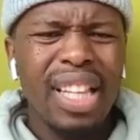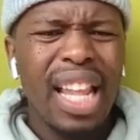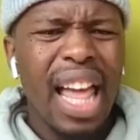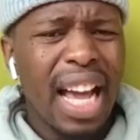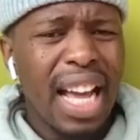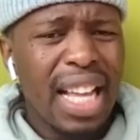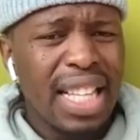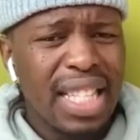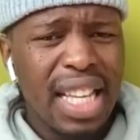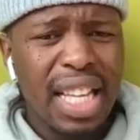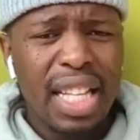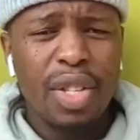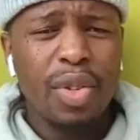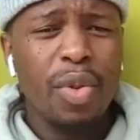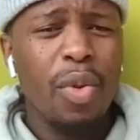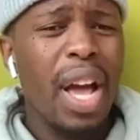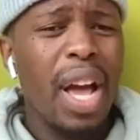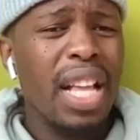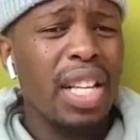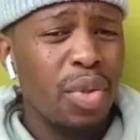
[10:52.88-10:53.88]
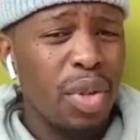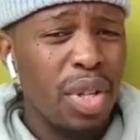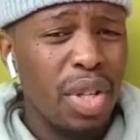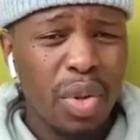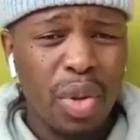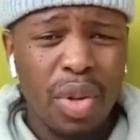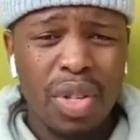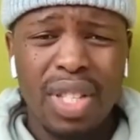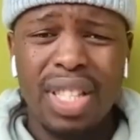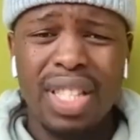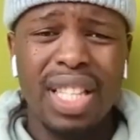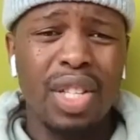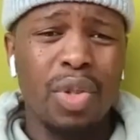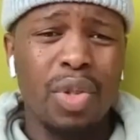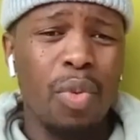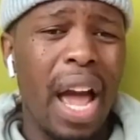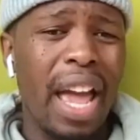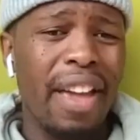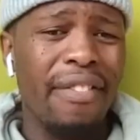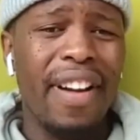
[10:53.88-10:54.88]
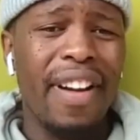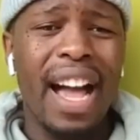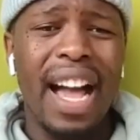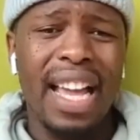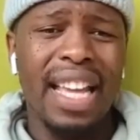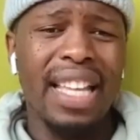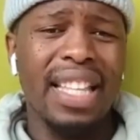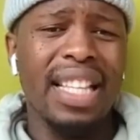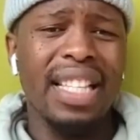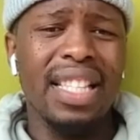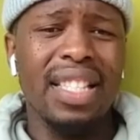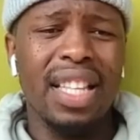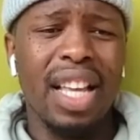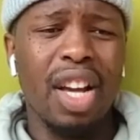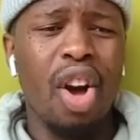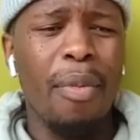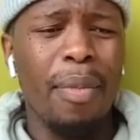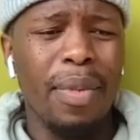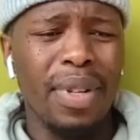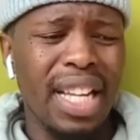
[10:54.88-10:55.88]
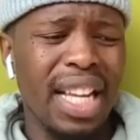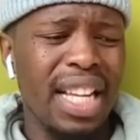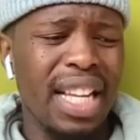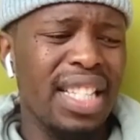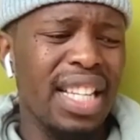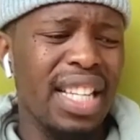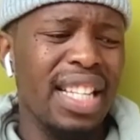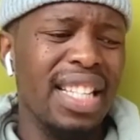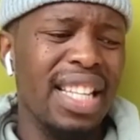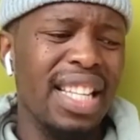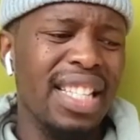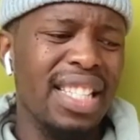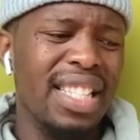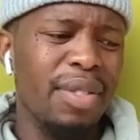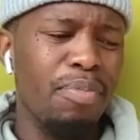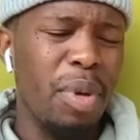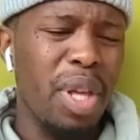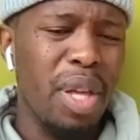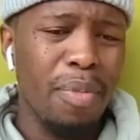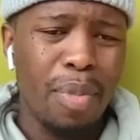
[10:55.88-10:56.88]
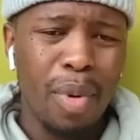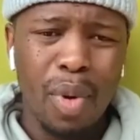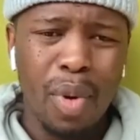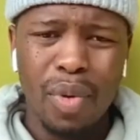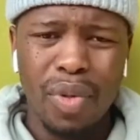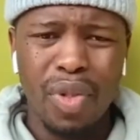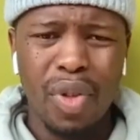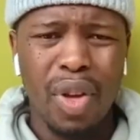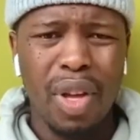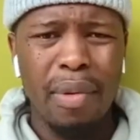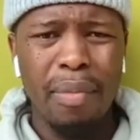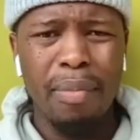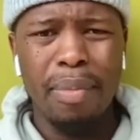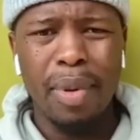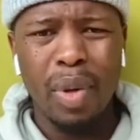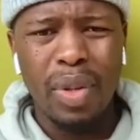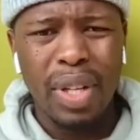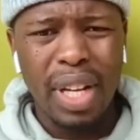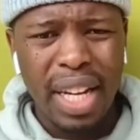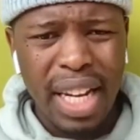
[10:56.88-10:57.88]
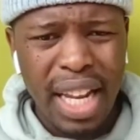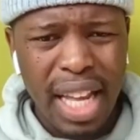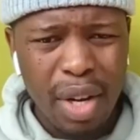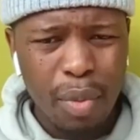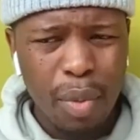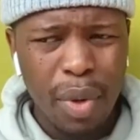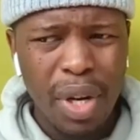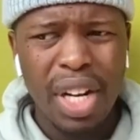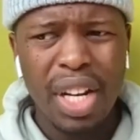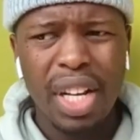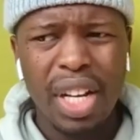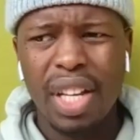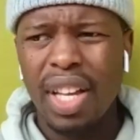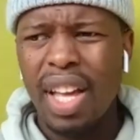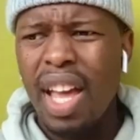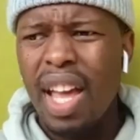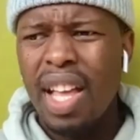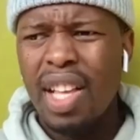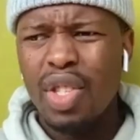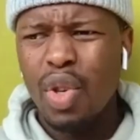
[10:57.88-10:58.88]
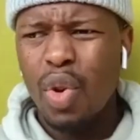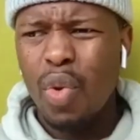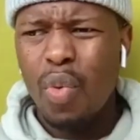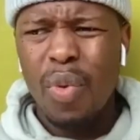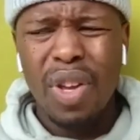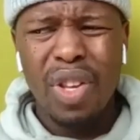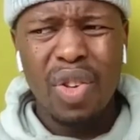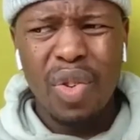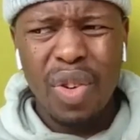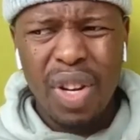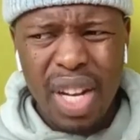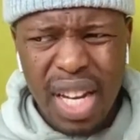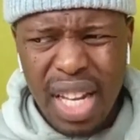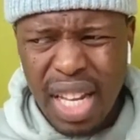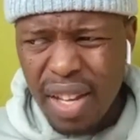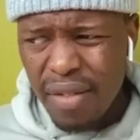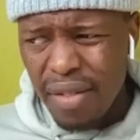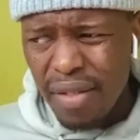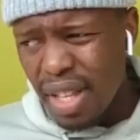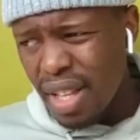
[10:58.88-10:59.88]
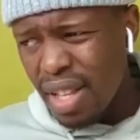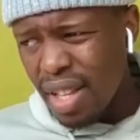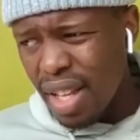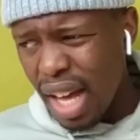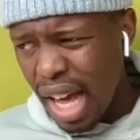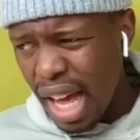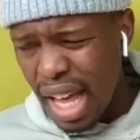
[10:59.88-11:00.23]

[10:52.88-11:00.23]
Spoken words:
Like I said, school has resources. There's Wi-Fi, there's accommodation, there's people. You can build a network. So when you leave